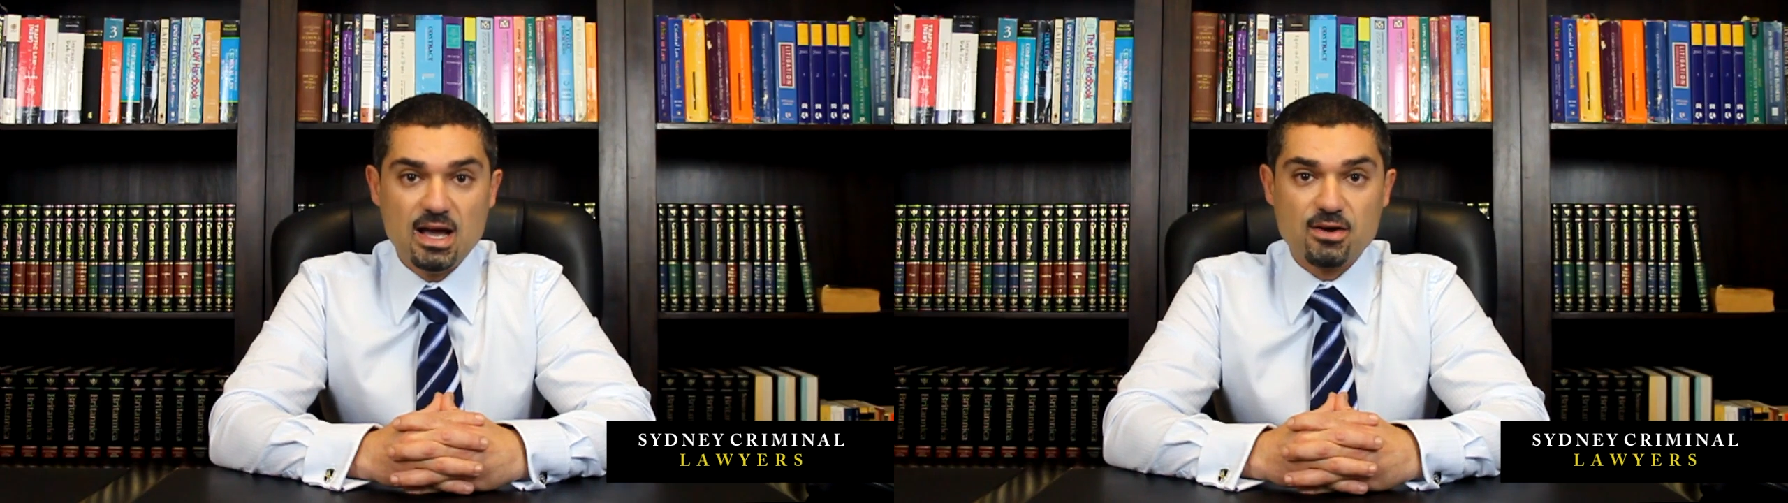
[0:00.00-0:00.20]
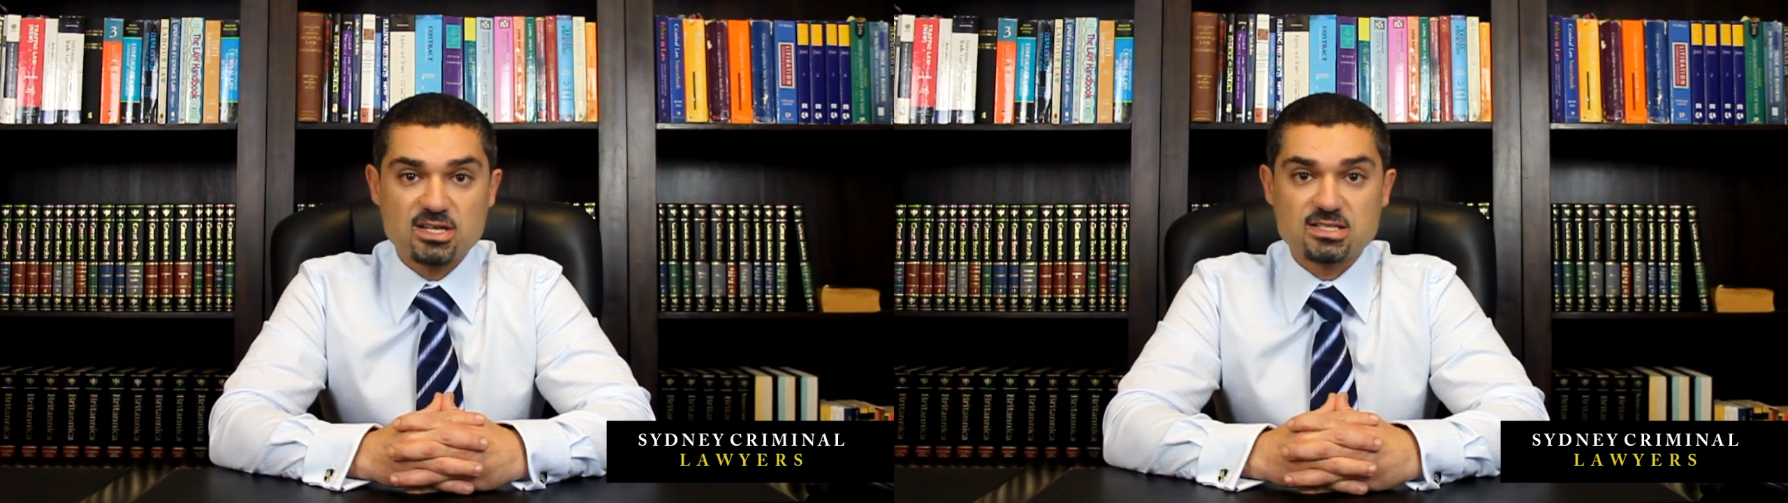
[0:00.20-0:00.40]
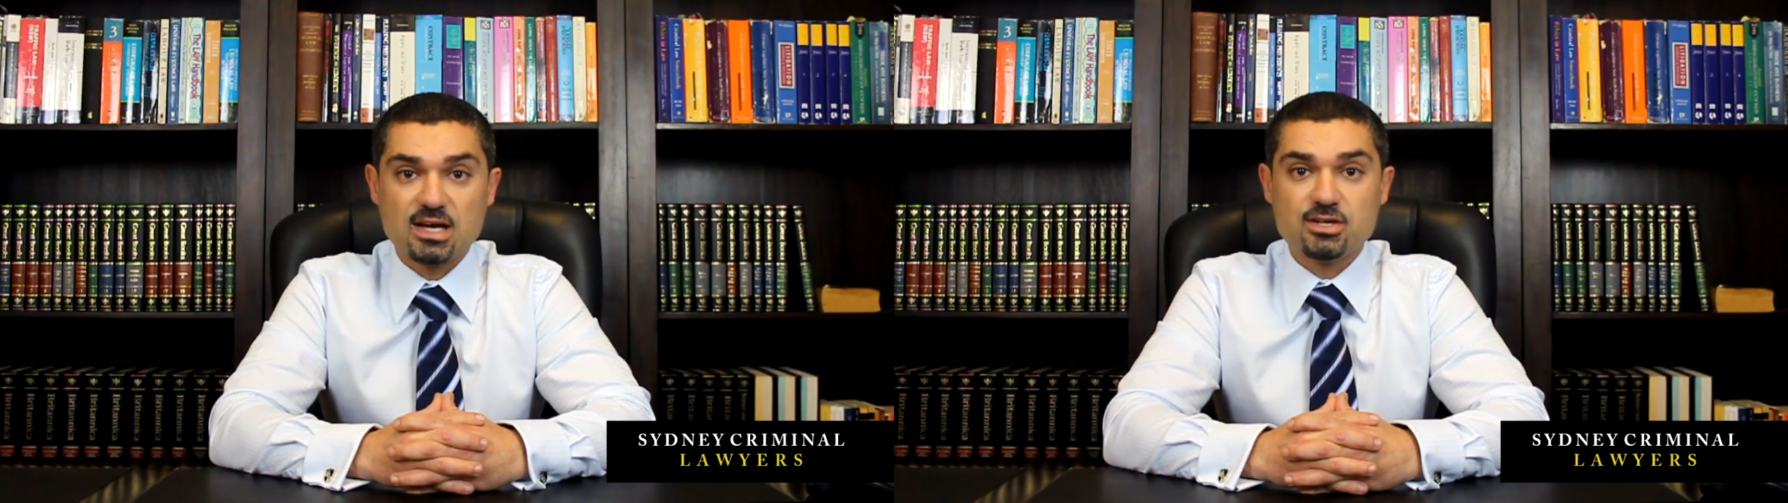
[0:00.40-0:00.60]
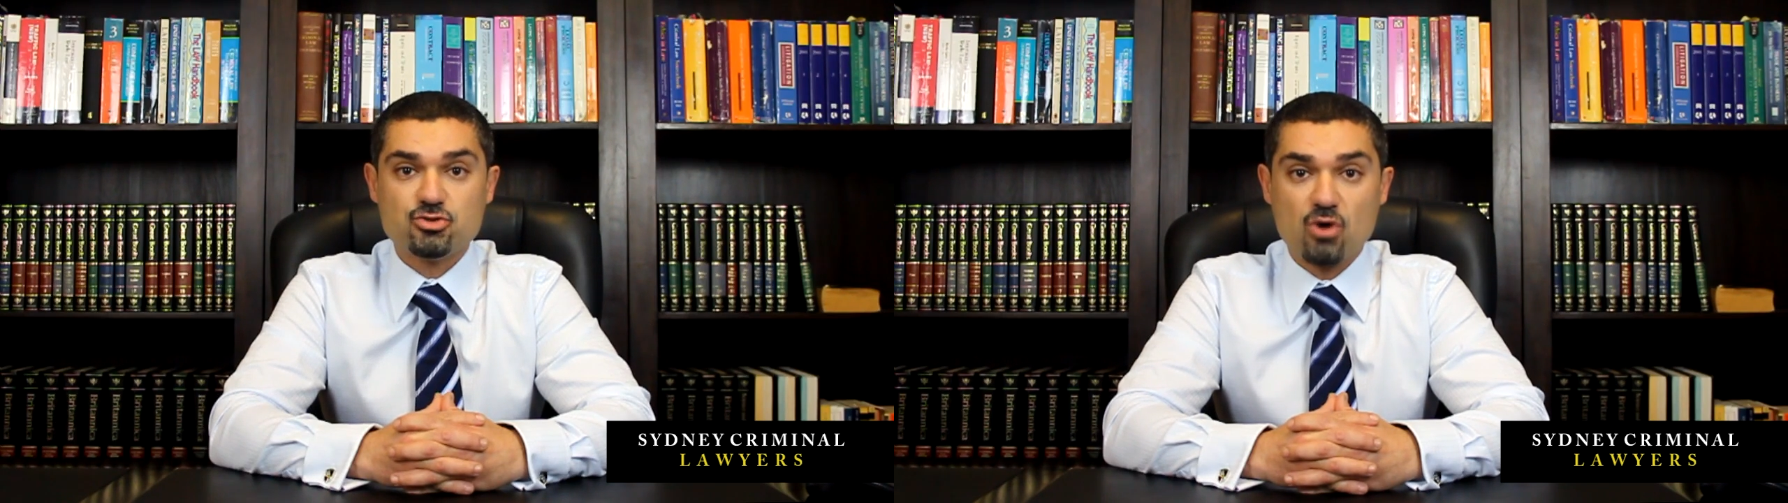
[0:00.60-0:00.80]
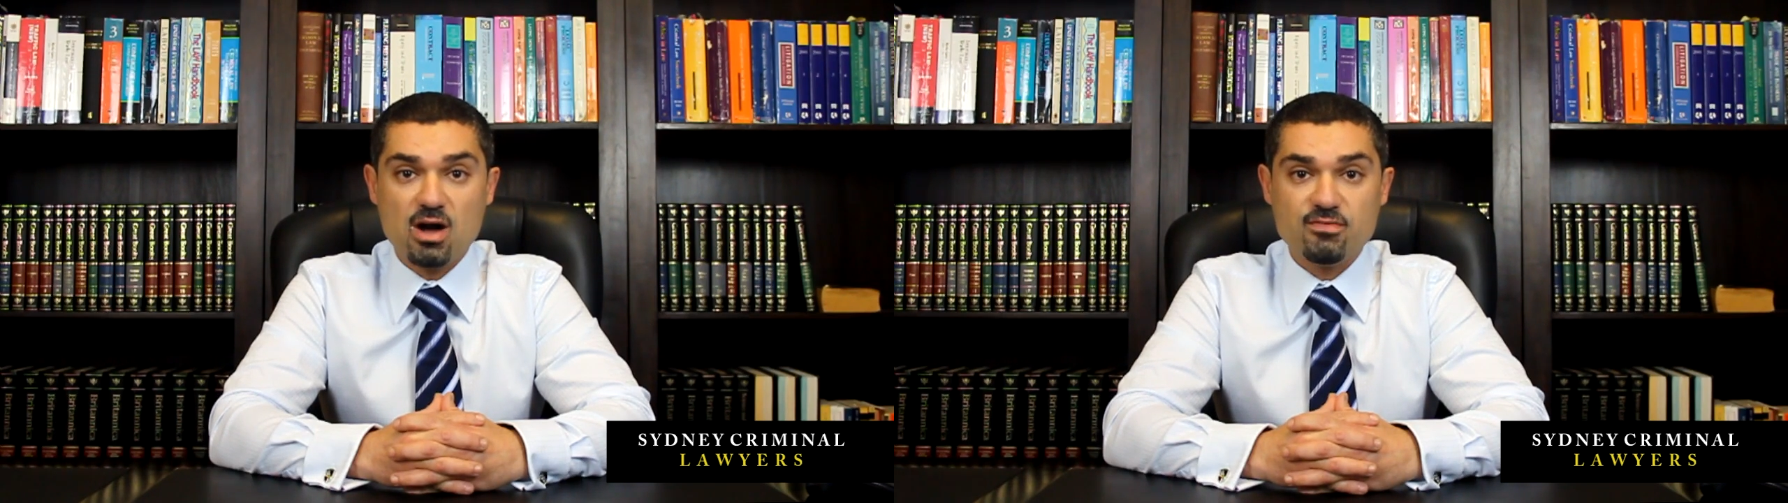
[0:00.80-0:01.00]
and I
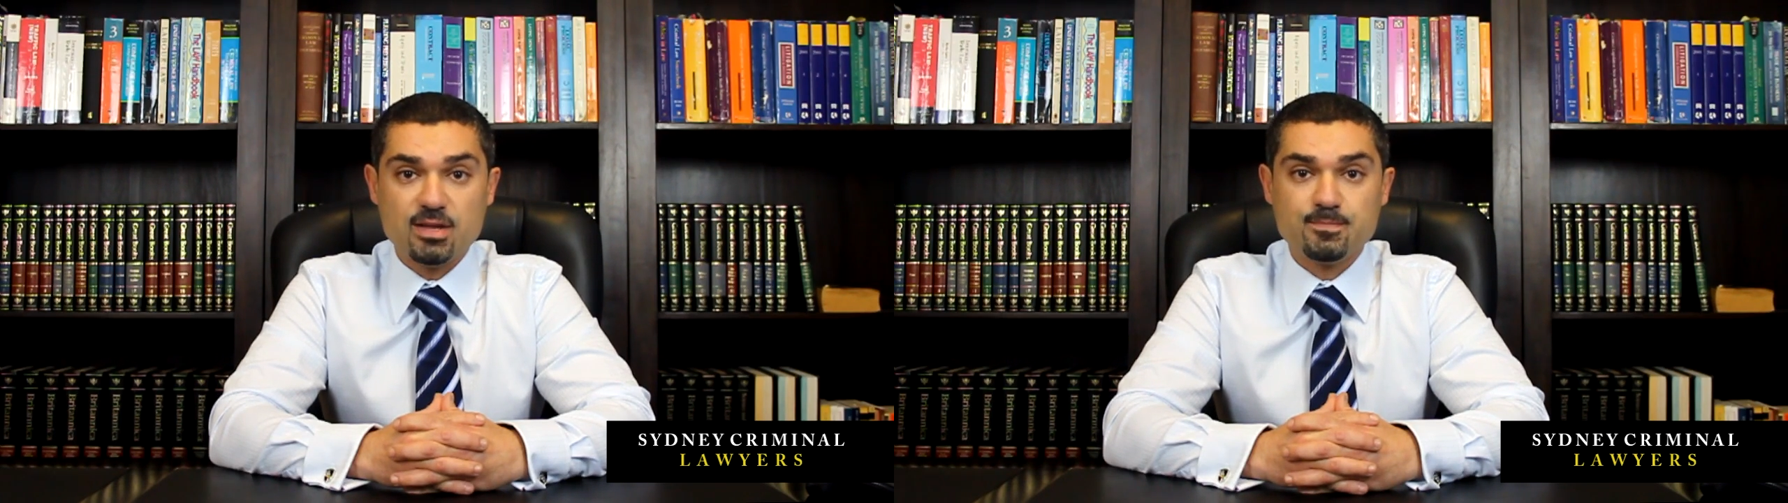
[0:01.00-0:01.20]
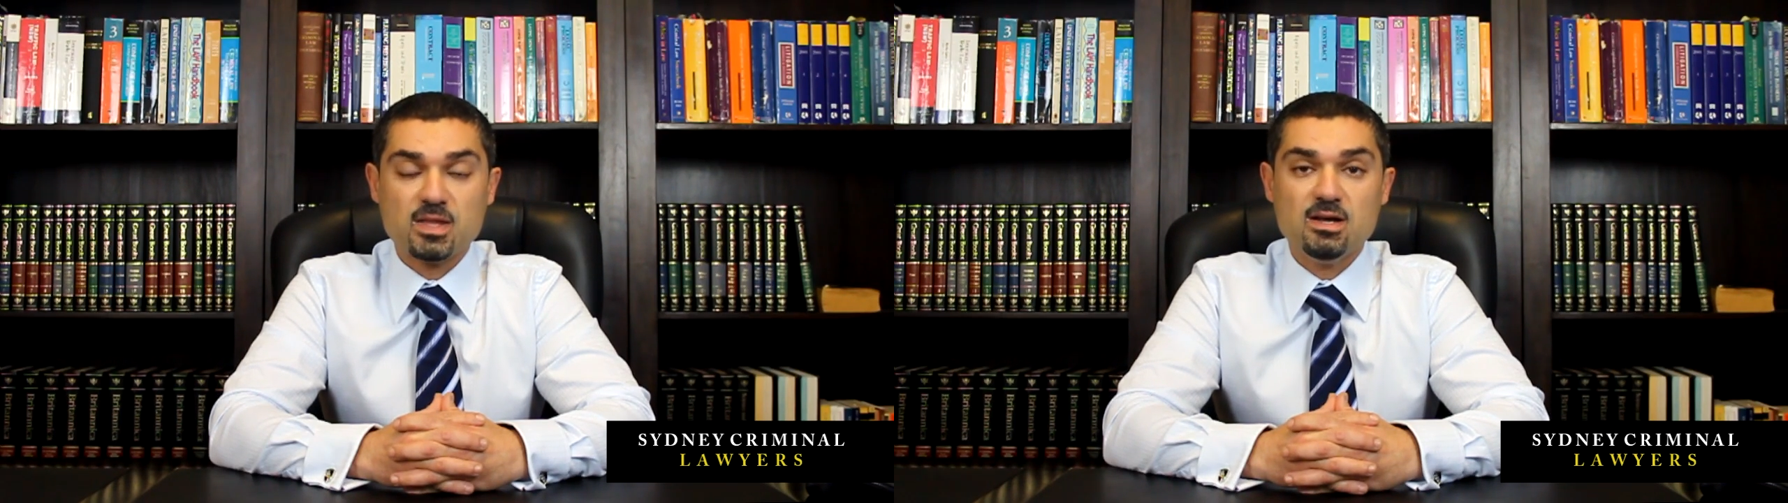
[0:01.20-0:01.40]
started driving,